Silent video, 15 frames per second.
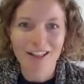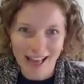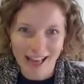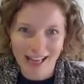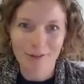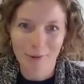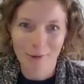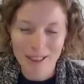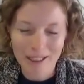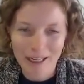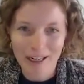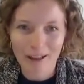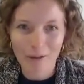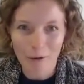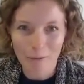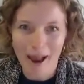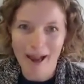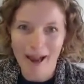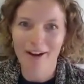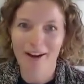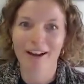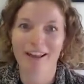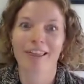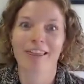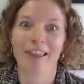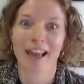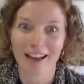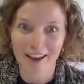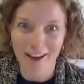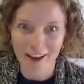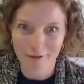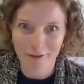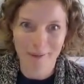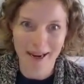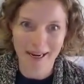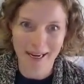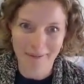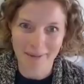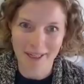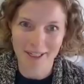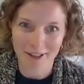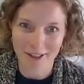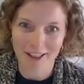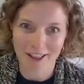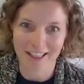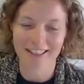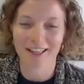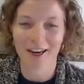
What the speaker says: That's when you're going to look back and go, thank you for making me do this.